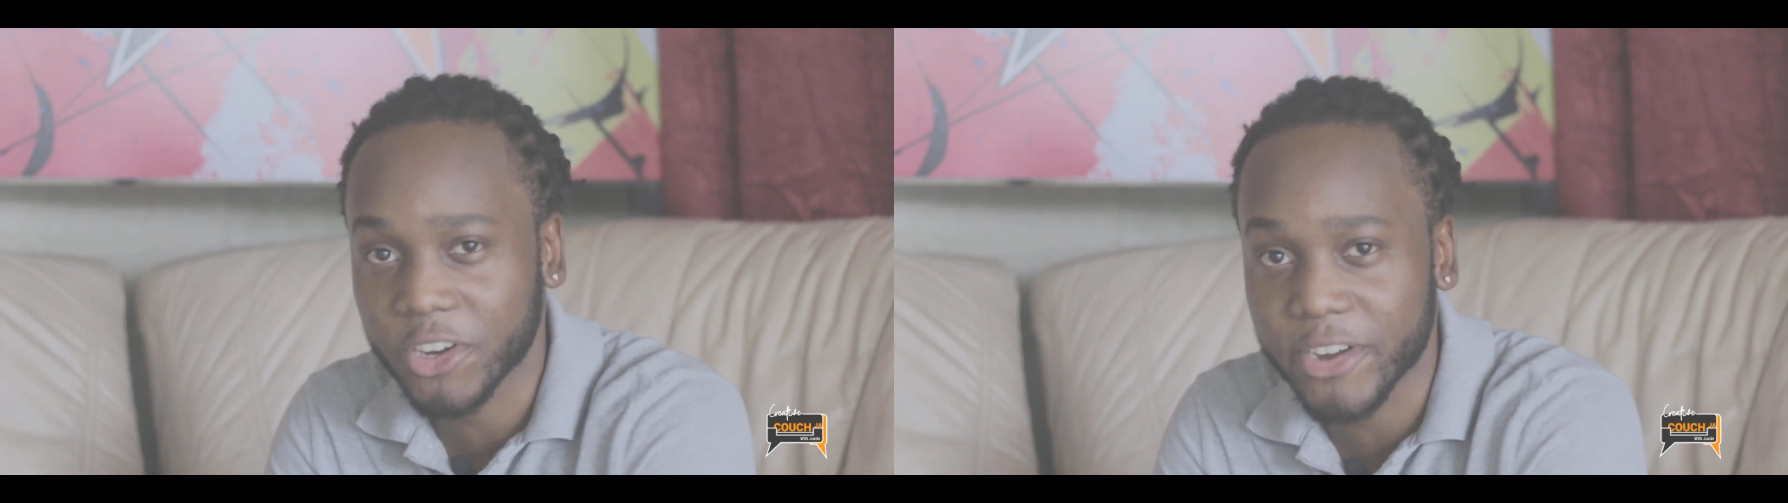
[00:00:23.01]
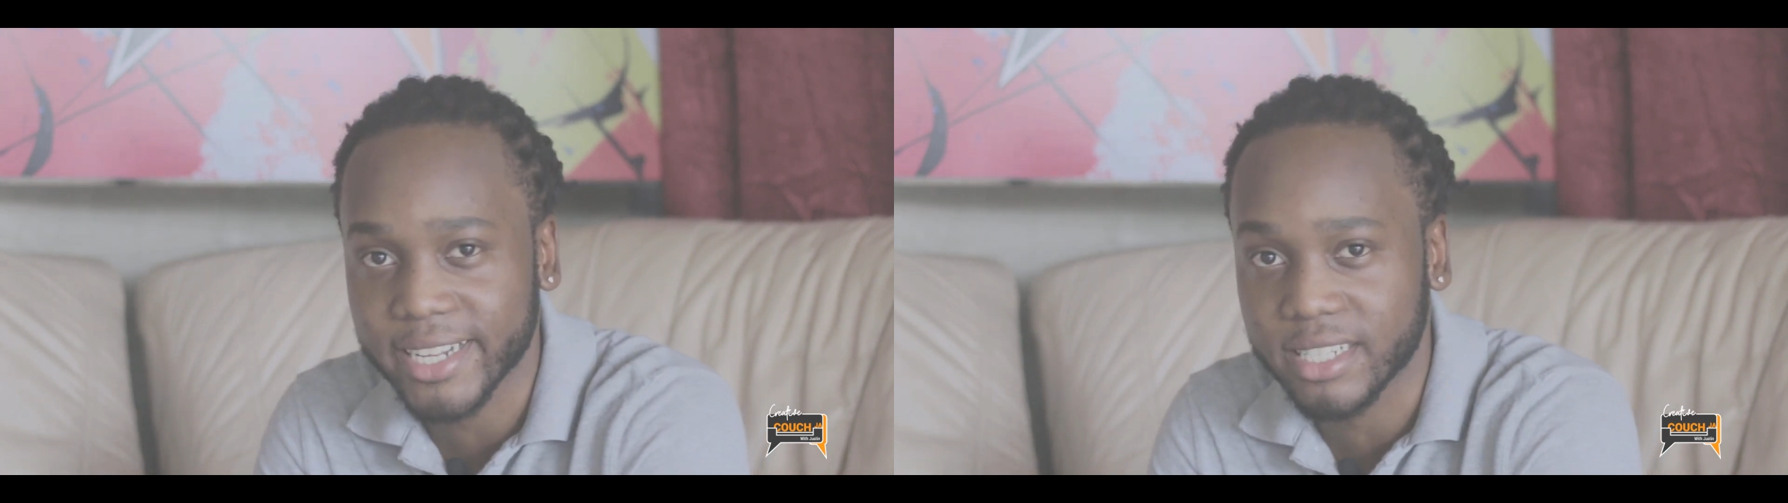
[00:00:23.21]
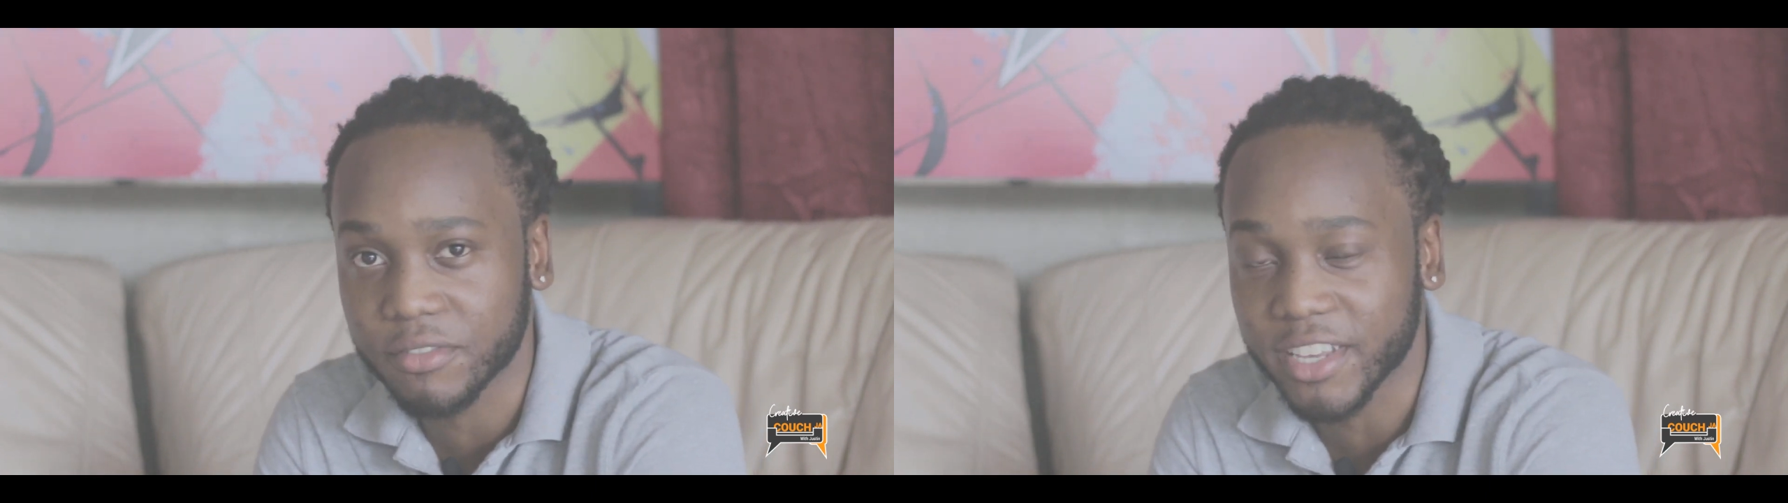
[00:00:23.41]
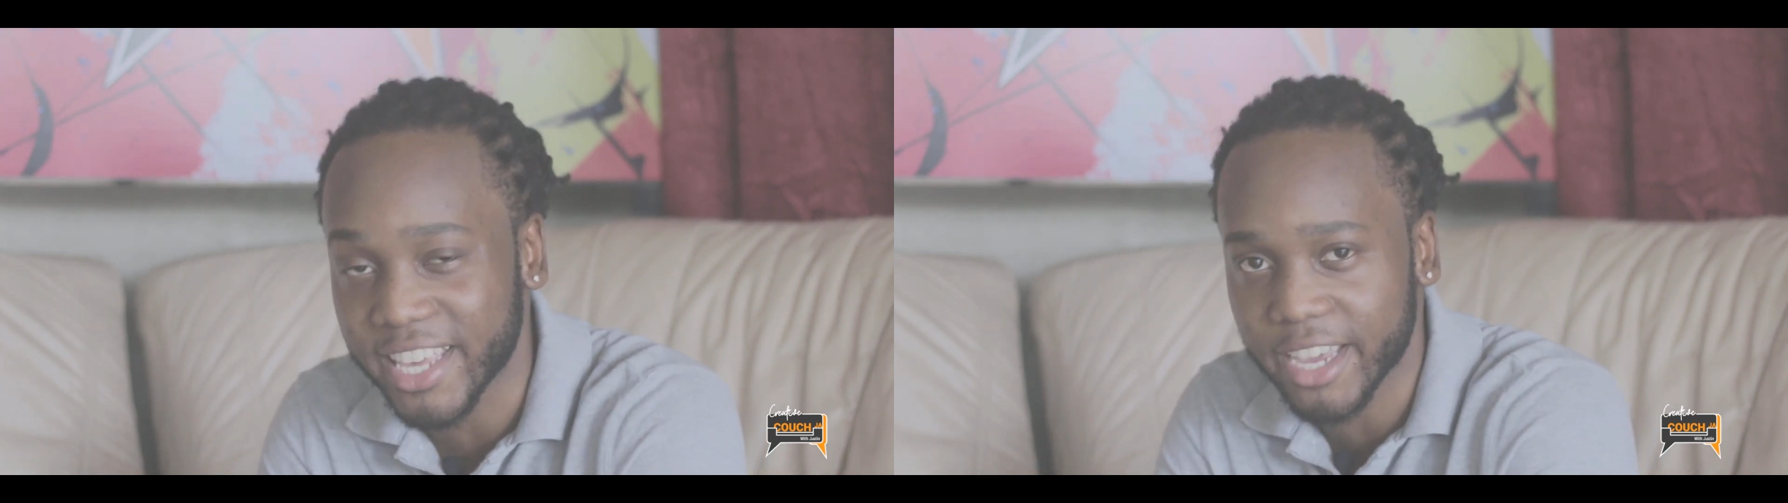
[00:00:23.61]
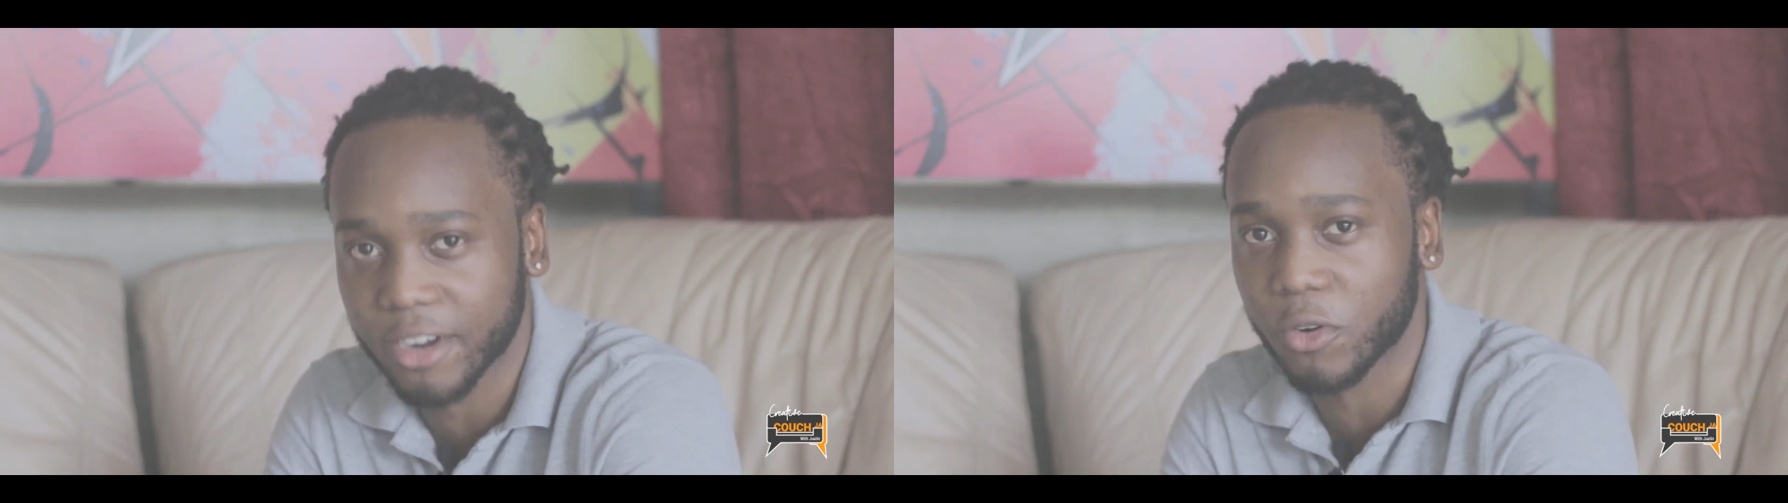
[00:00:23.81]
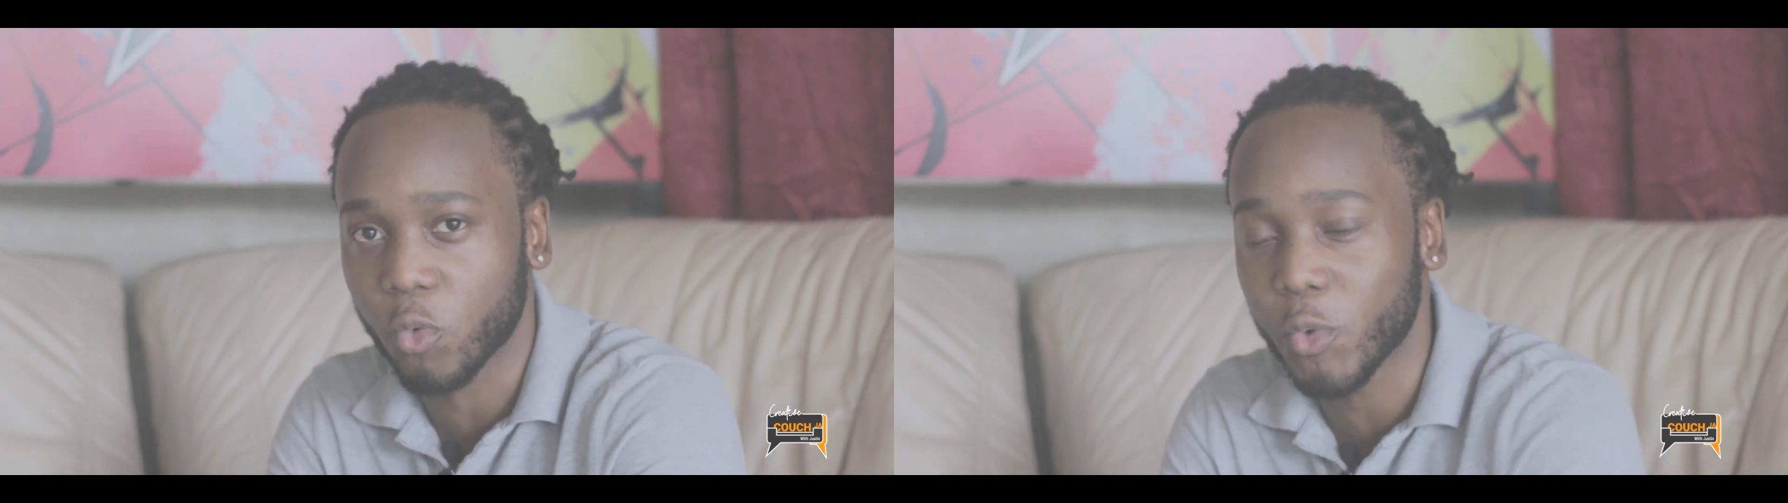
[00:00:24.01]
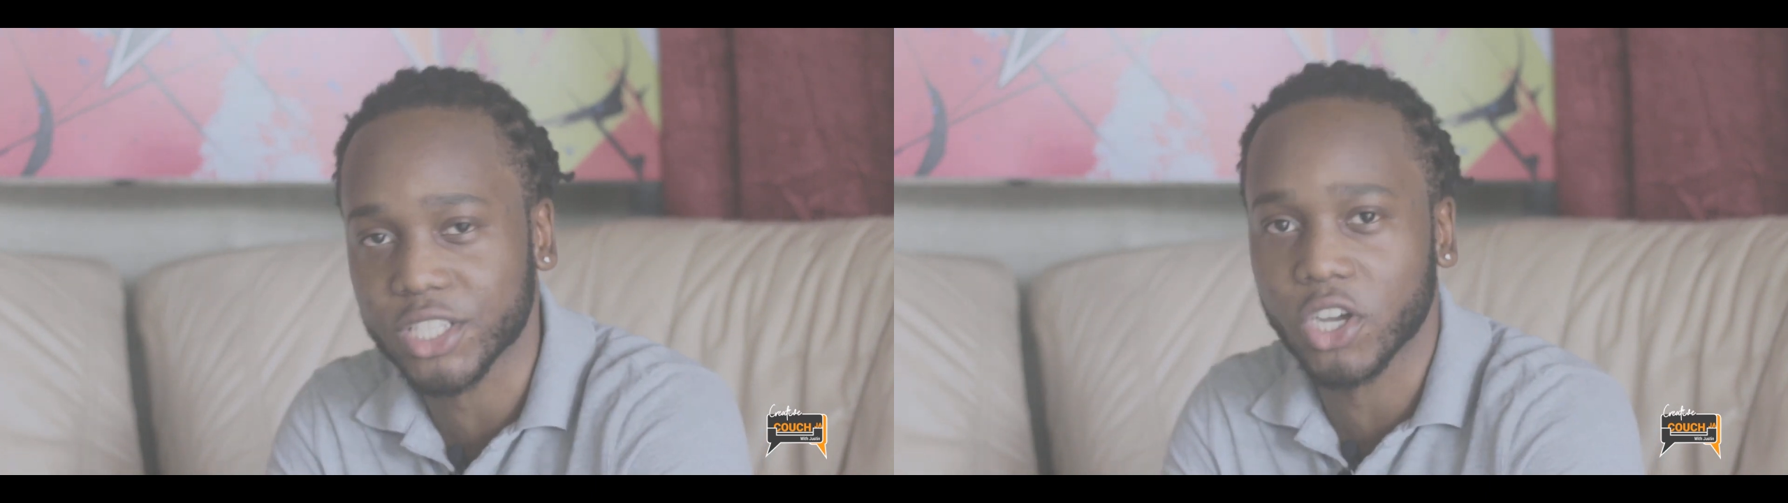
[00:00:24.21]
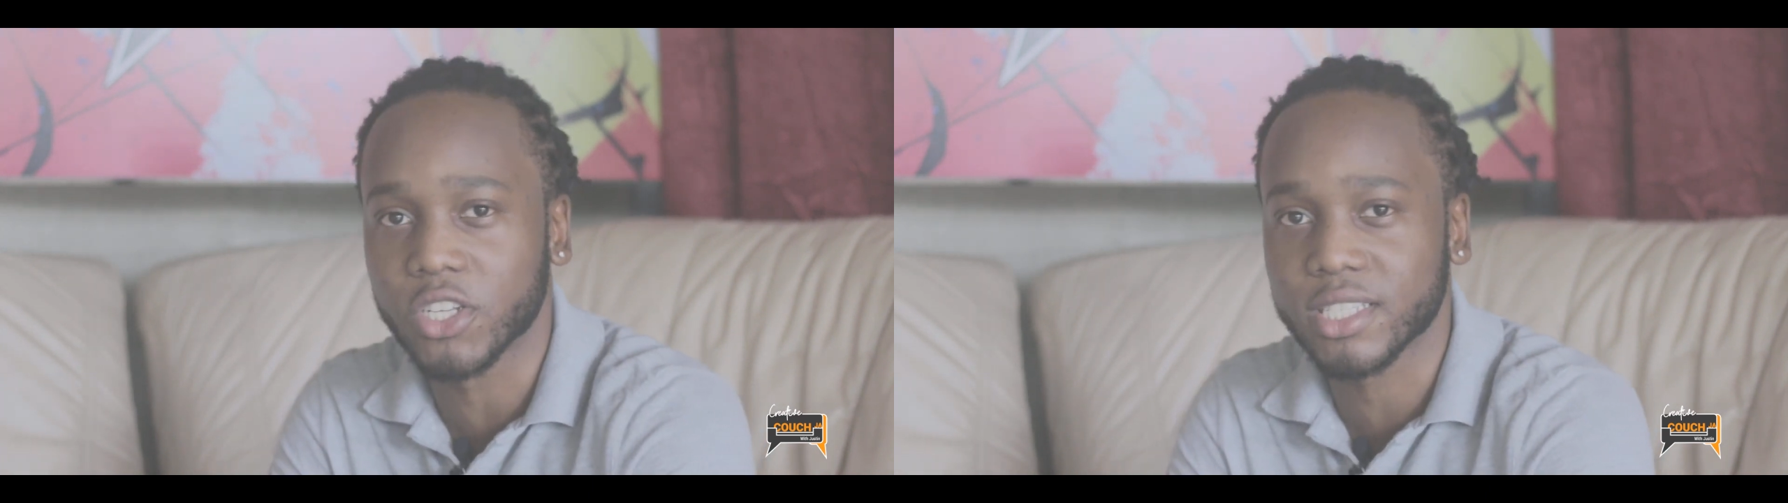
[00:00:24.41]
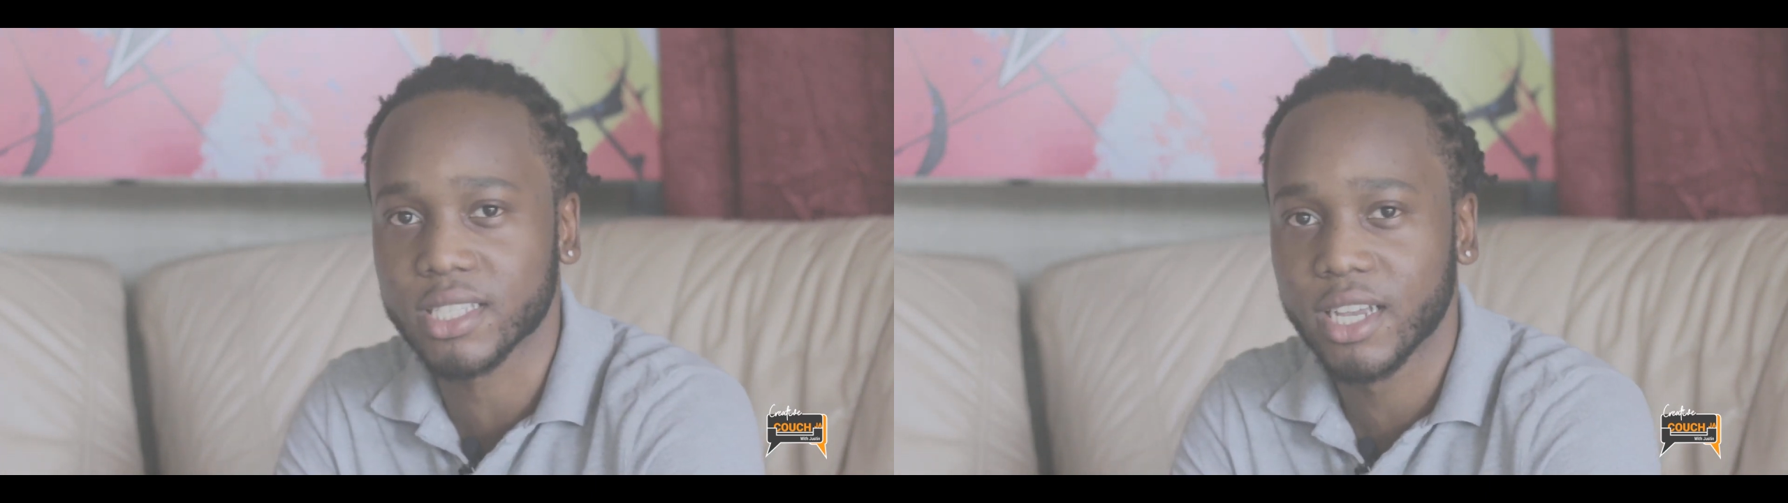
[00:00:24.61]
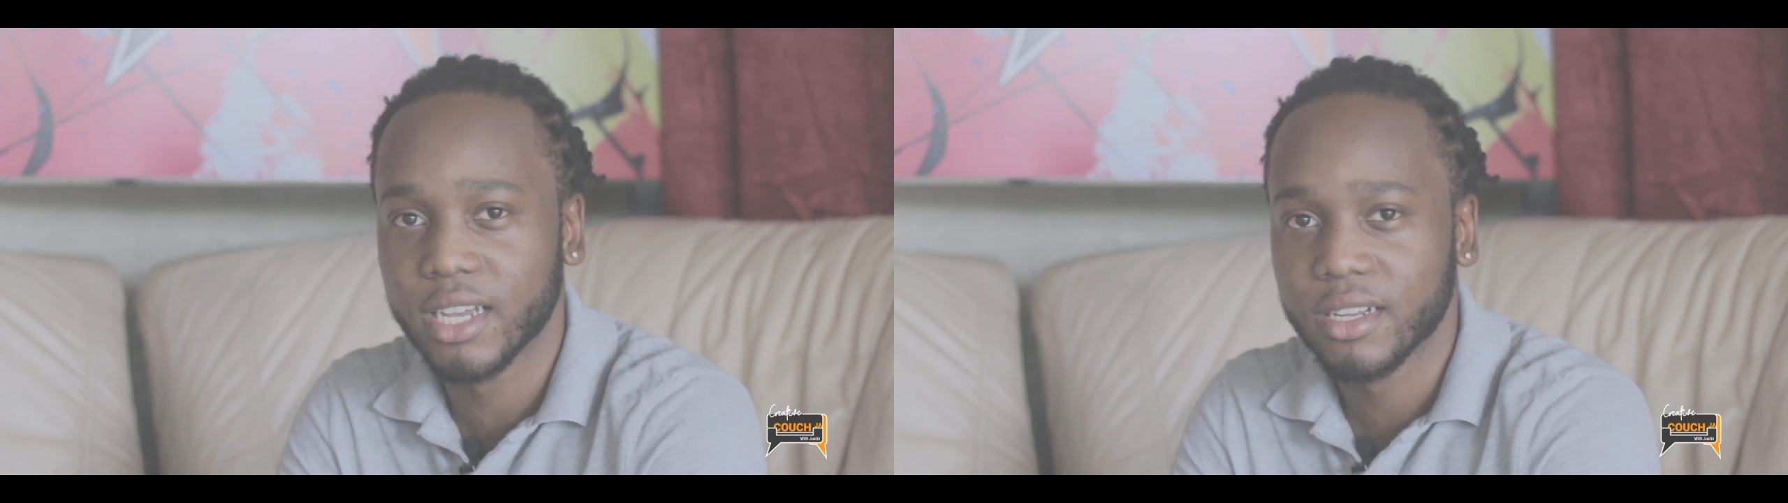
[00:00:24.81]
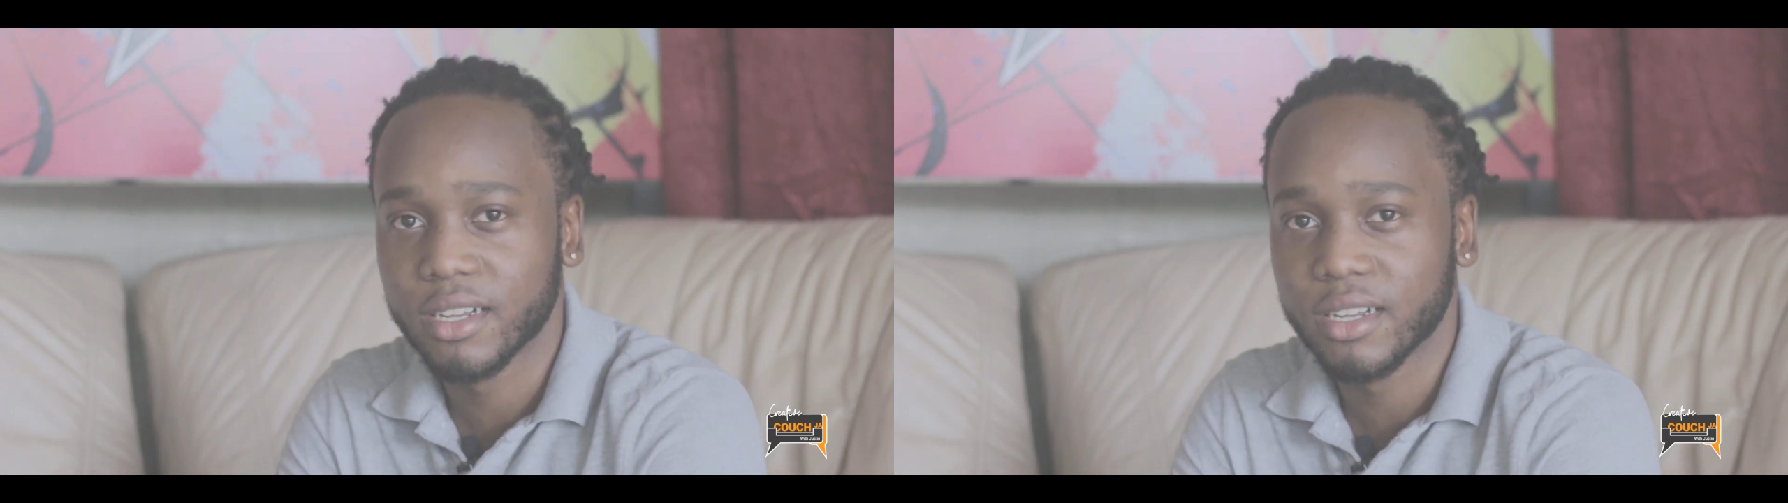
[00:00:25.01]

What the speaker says: creative here with us.